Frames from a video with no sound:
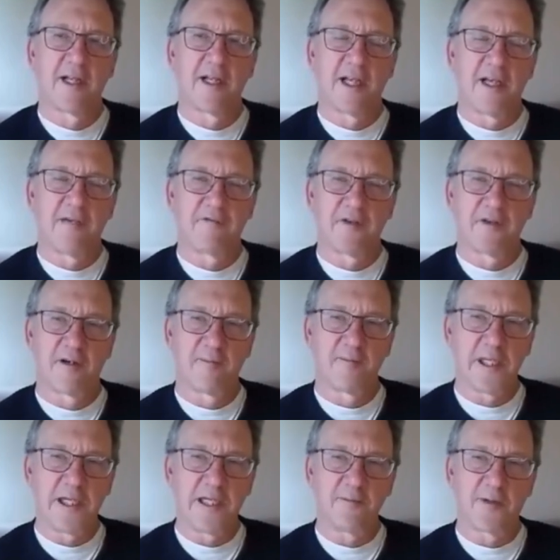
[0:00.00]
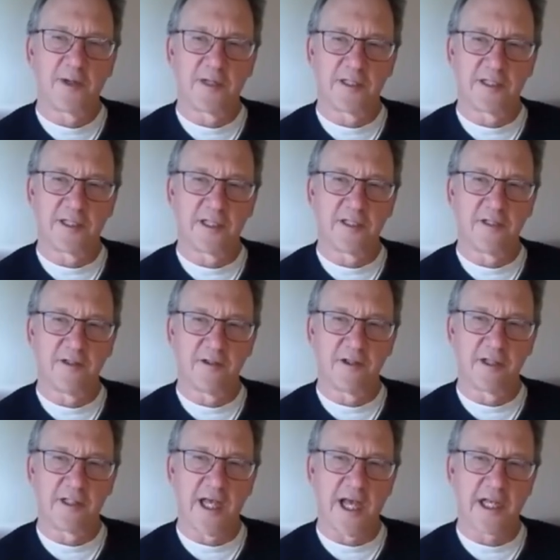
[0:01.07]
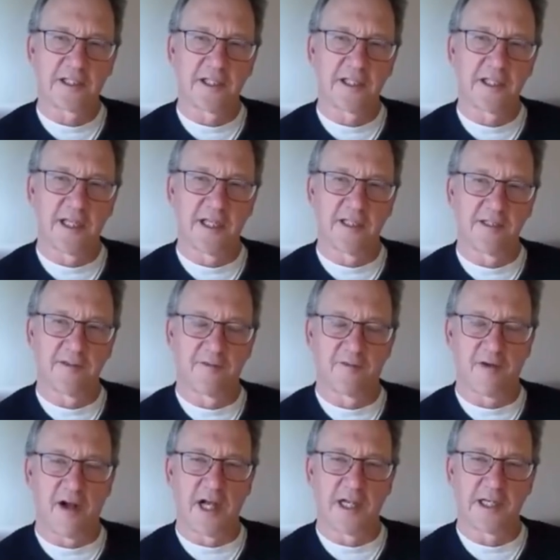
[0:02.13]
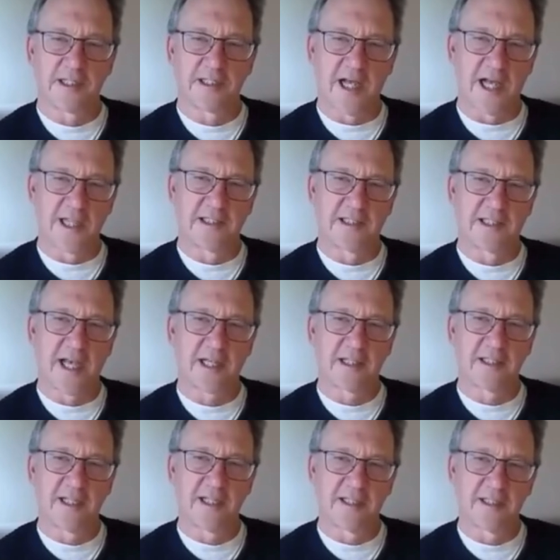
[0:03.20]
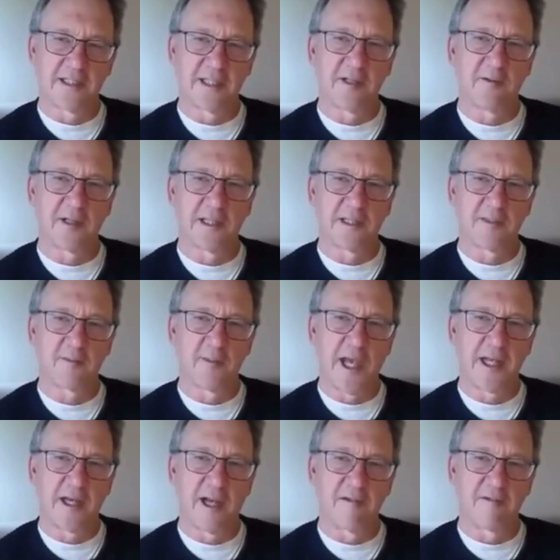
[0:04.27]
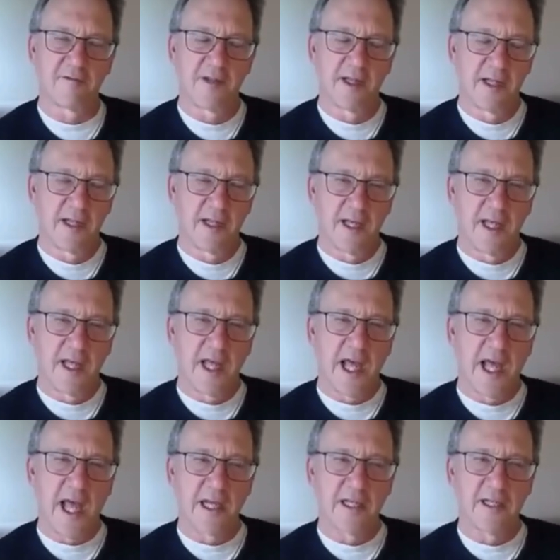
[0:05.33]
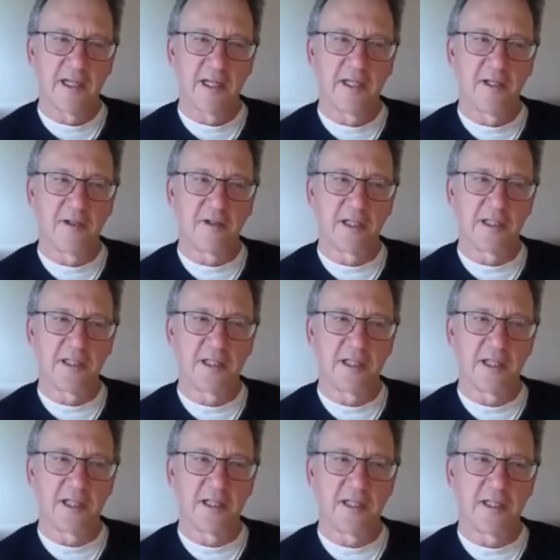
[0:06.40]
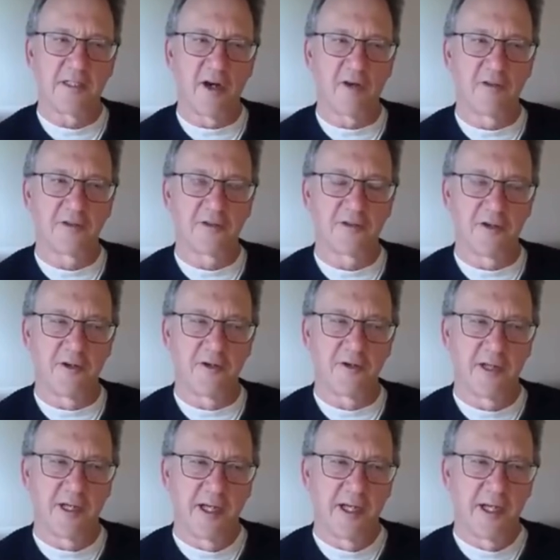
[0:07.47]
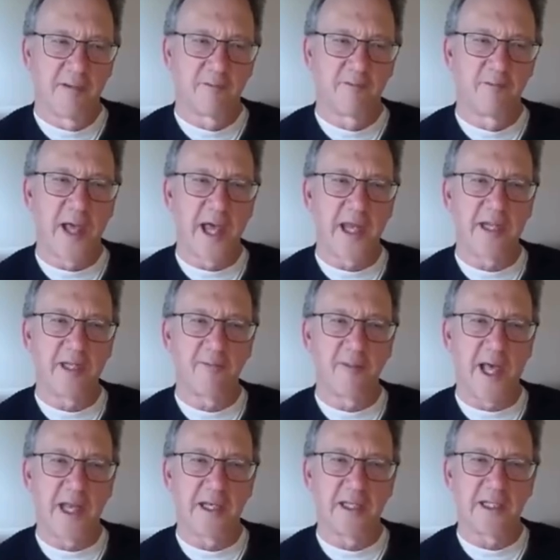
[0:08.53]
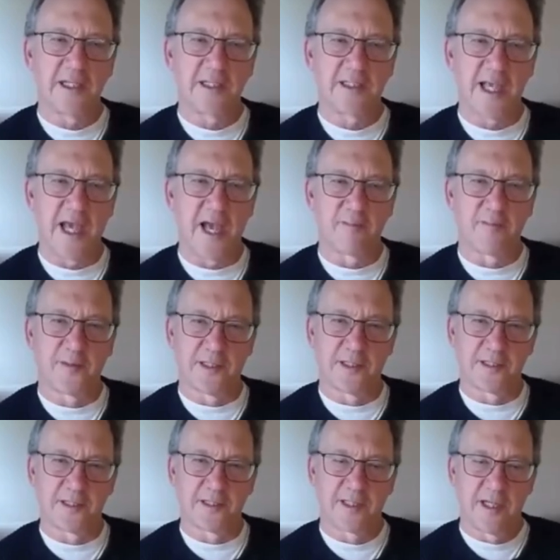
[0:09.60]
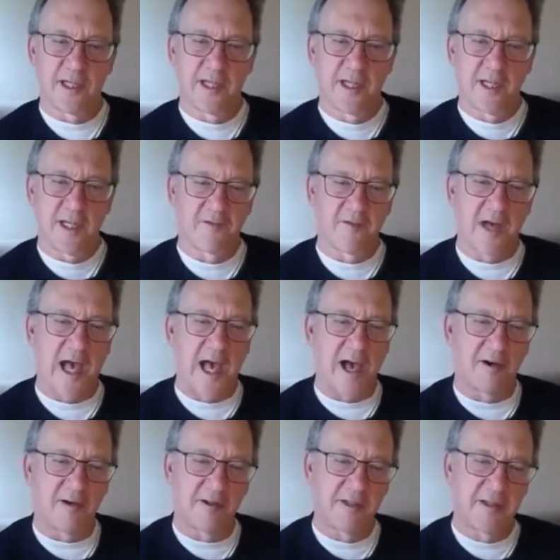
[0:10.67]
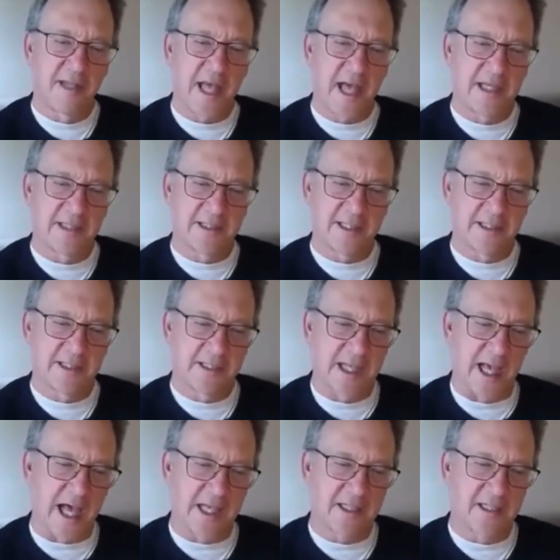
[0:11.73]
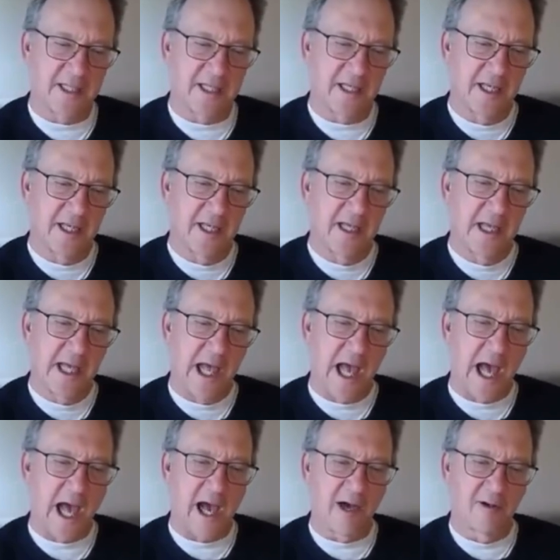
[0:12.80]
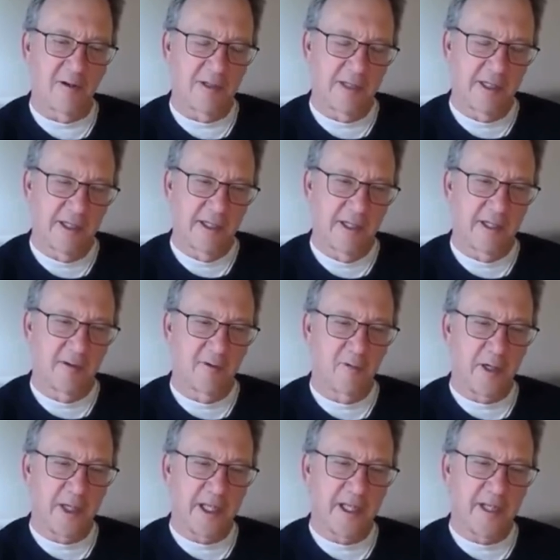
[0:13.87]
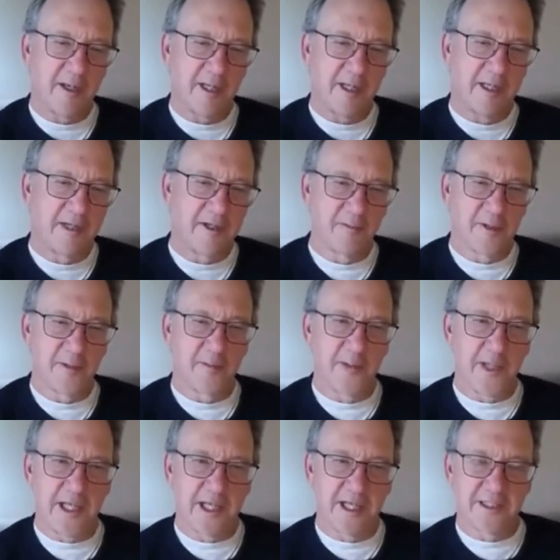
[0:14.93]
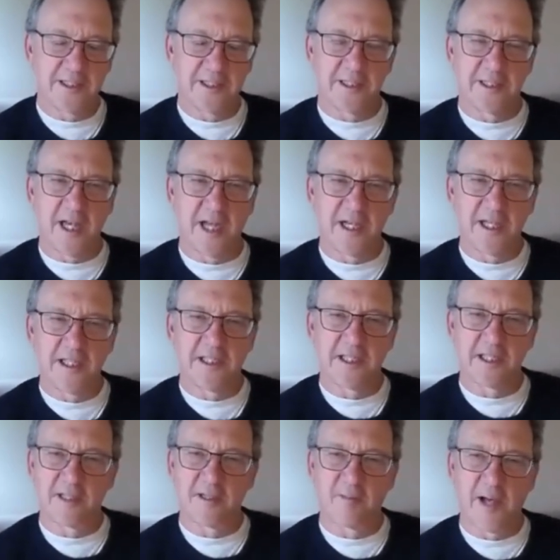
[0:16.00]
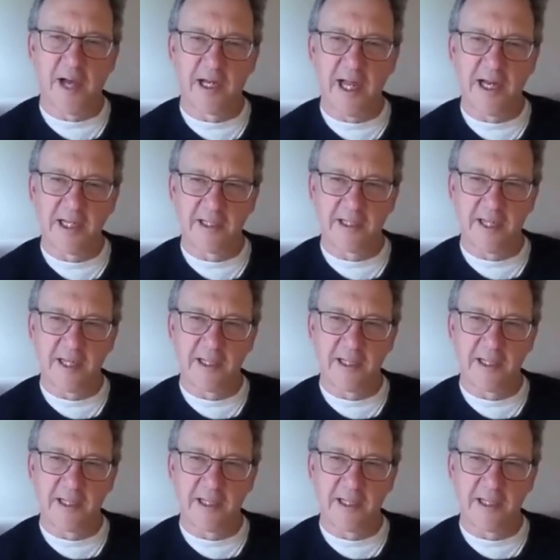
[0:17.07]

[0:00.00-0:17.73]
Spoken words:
If you're a mean person, you could actually kill the frog and dissect it and see what it's made of. And you could go through many, many examples of how that is exactly how we human beings study just about anything.